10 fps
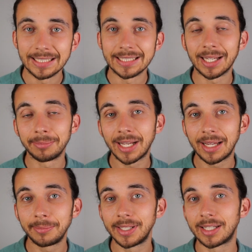
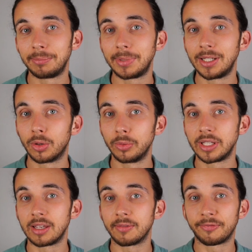Sometimes it can be
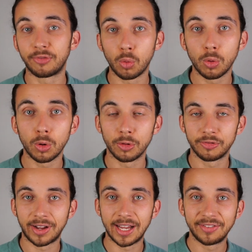only 4 or
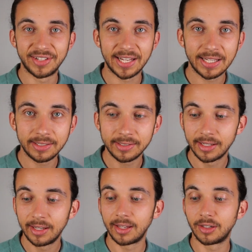5 days
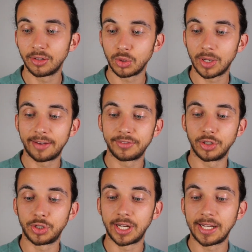until you have to
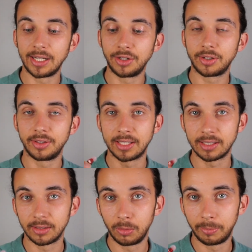change this
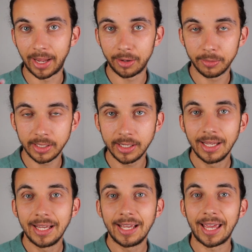little battery.
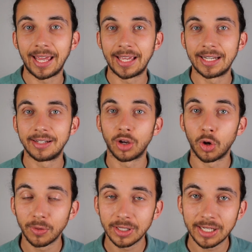And
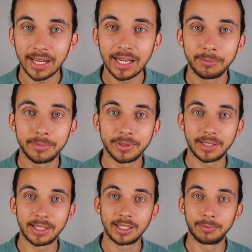over time,
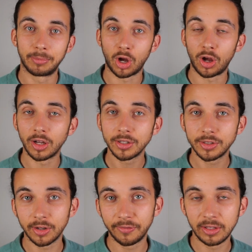the cost
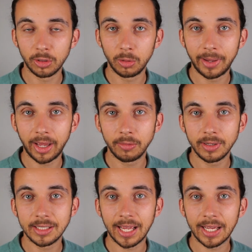of the little
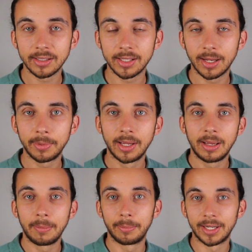batteries adds up.
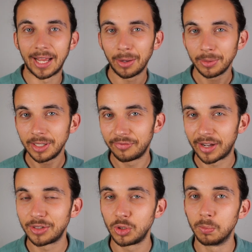But I would
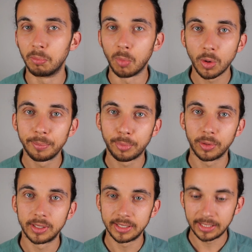advise you, more
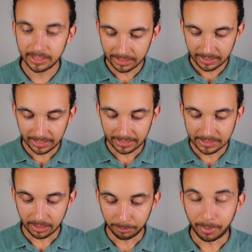importantly, it's
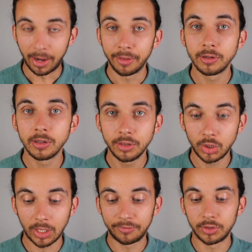a bother
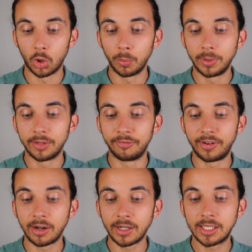to have to open a
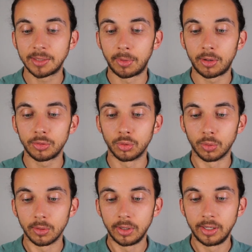very small
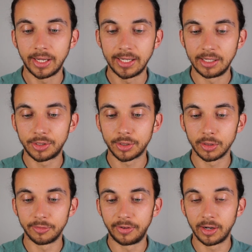door and insert
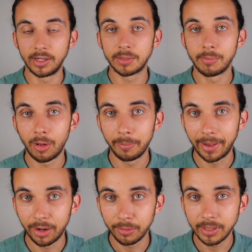a very small
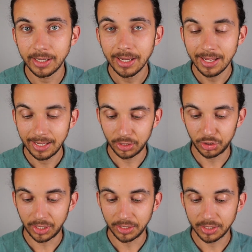battery and
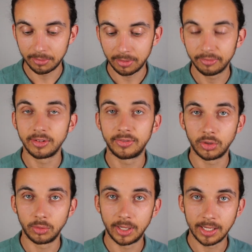change them every
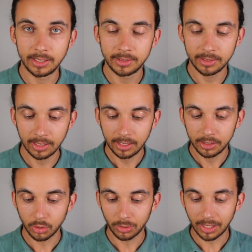few days.
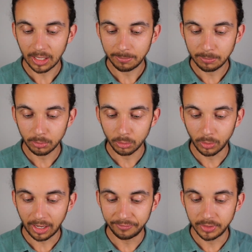So a lot of people who
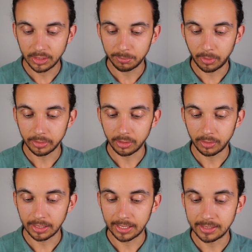have these small
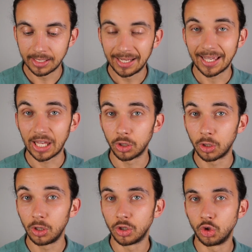hearing aids get a
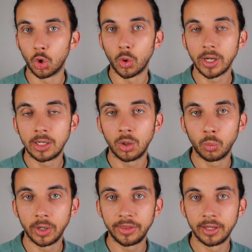little annoyed
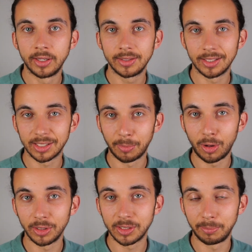with the
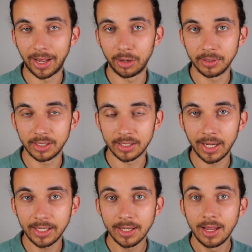smallest battery
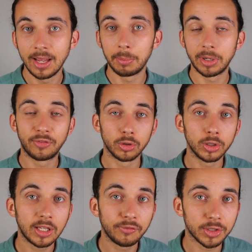size. But if you're
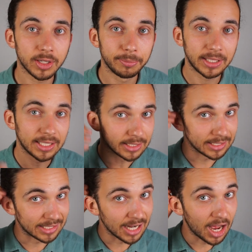looking for something that
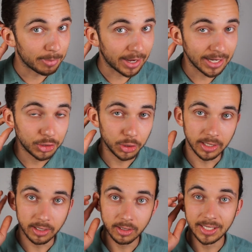is not behind your
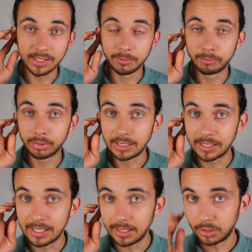ear and it's
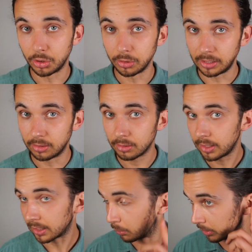completely in your ear,
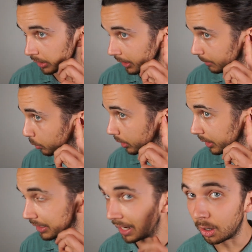like the one that I'm
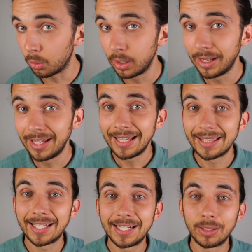wearing now,
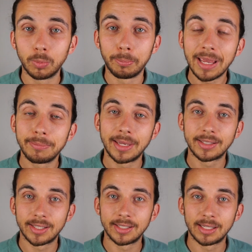then it might make
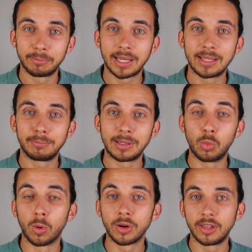sense. It might be
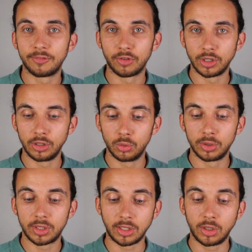worth it for you
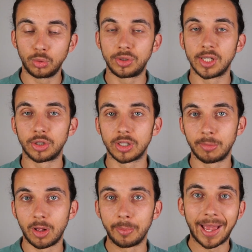to use such a
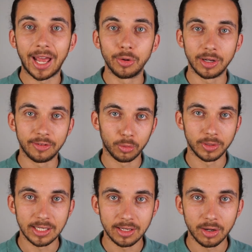small battery for
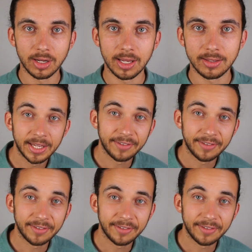these hearing aids.